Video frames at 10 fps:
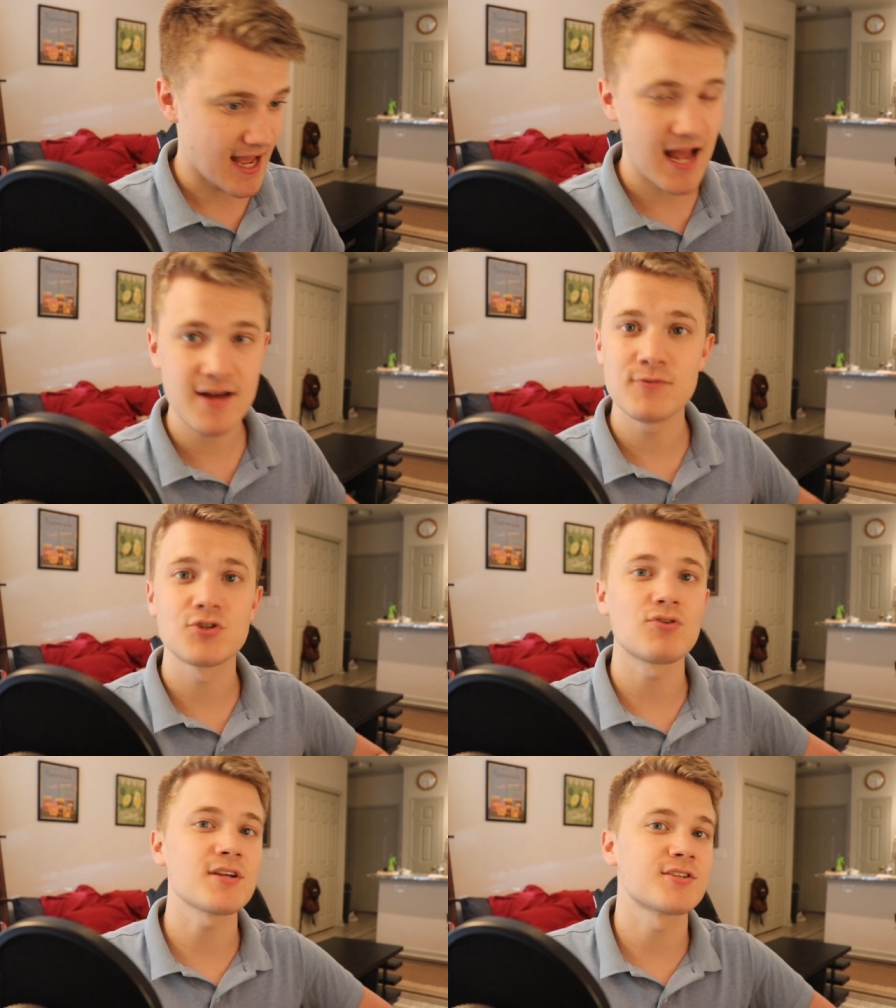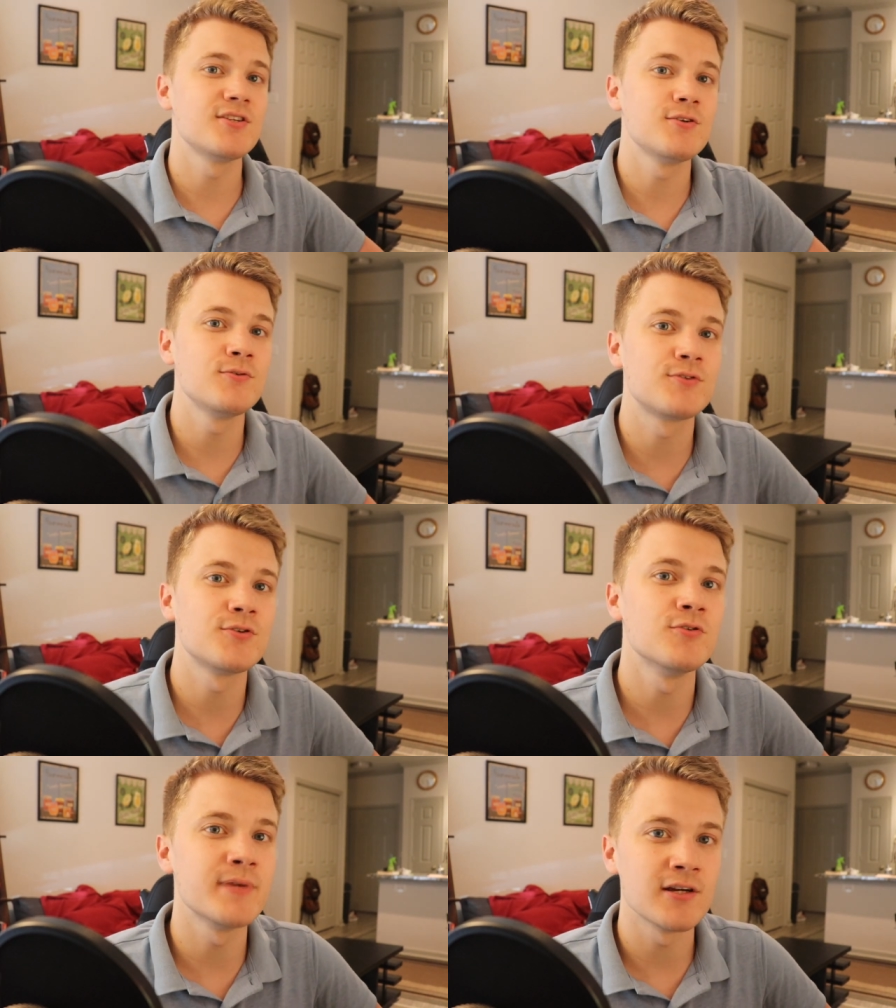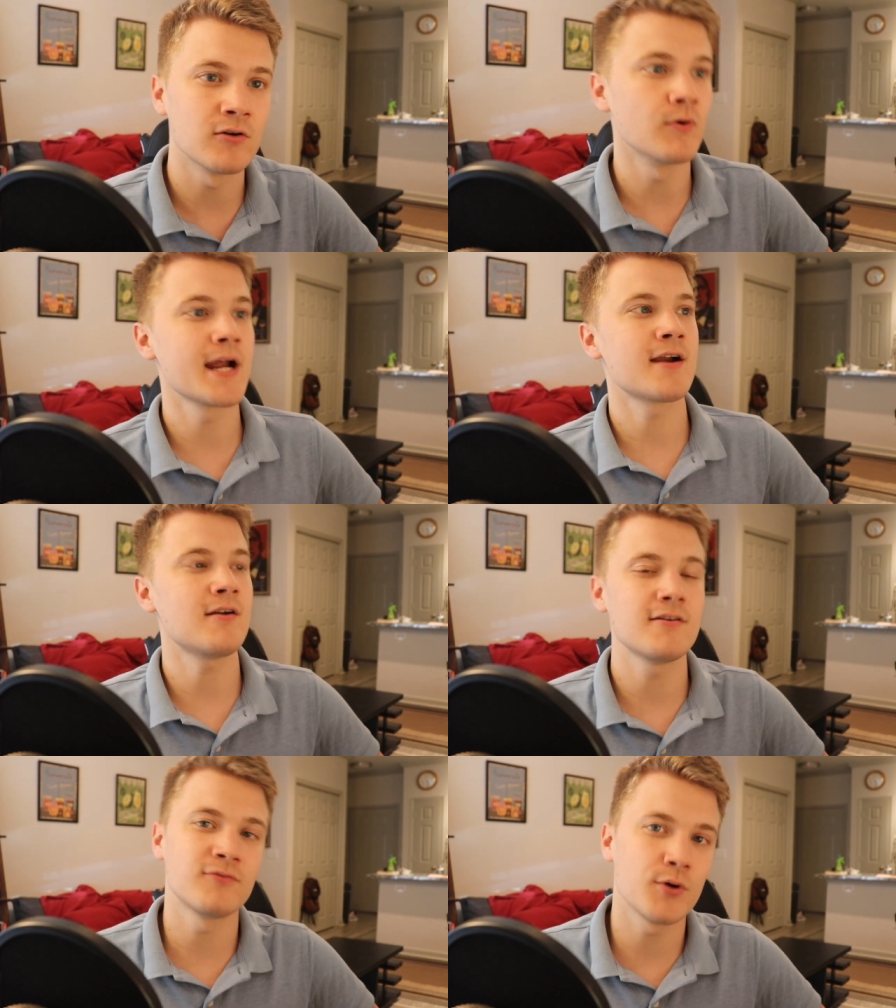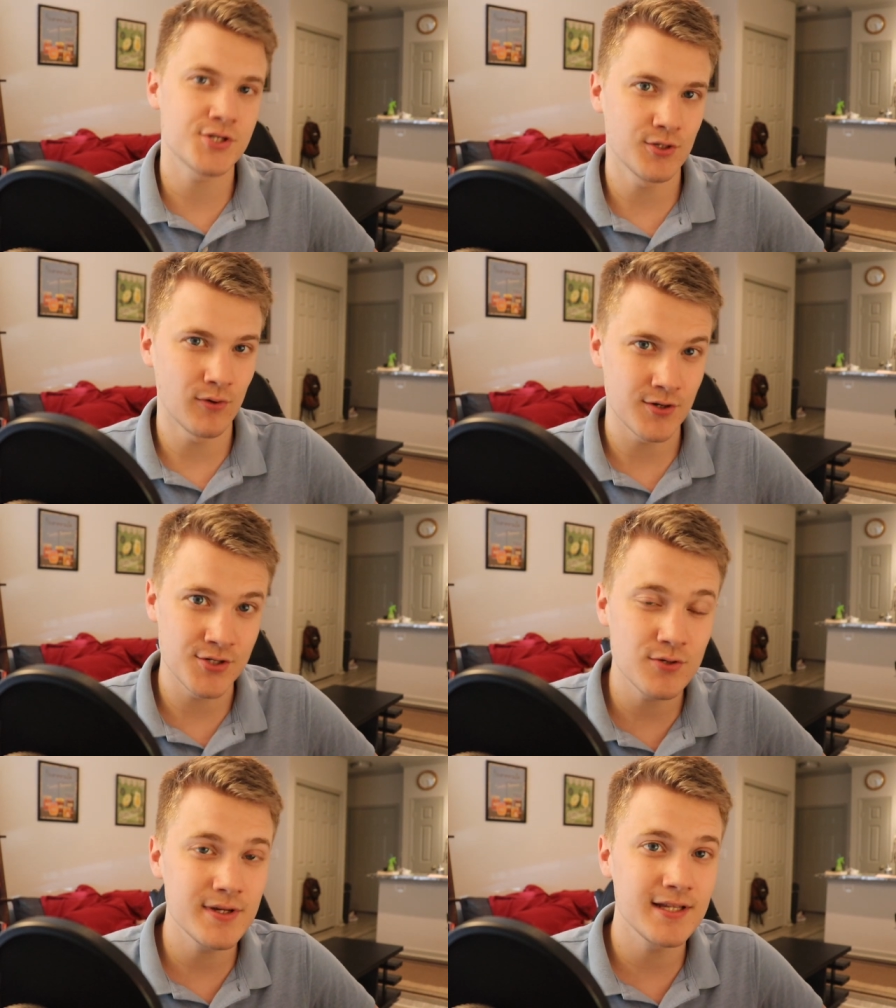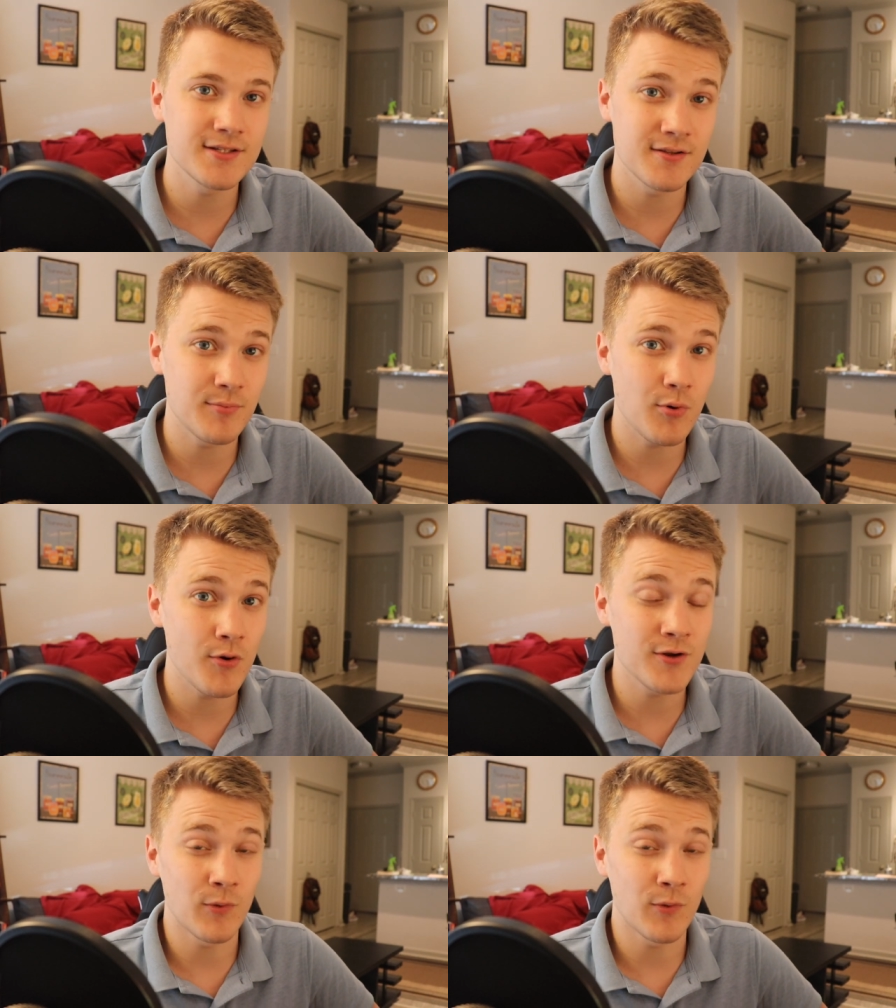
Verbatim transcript: I trust you to be aware of what you are doing to the point